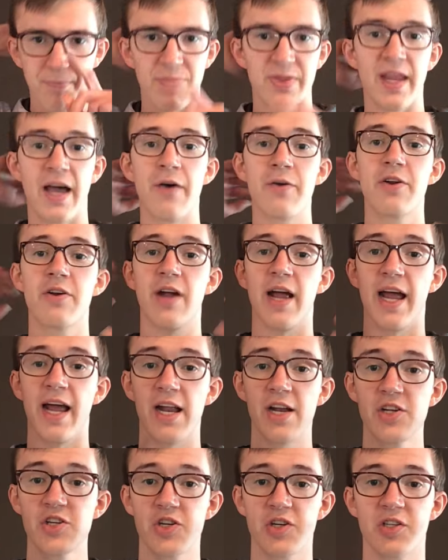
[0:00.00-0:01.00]
Now your
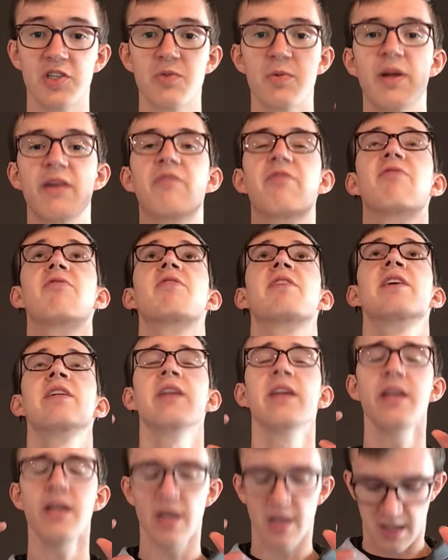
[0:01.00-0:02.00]
head should swing
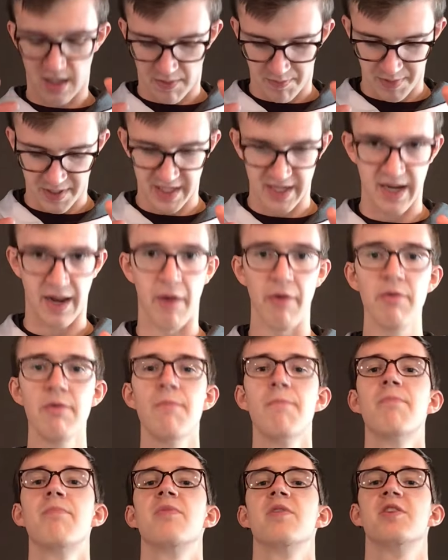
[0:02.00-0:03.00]
freely up and down,
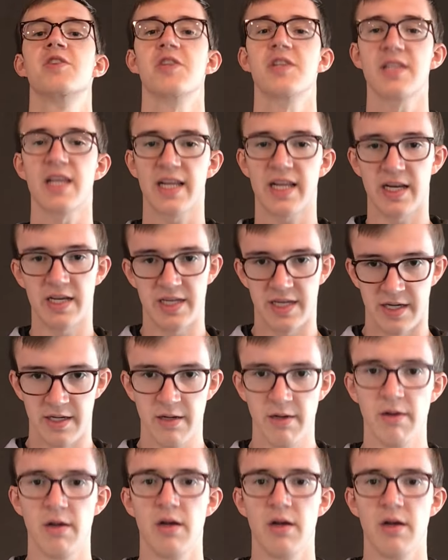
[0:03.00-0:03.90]
just like it did.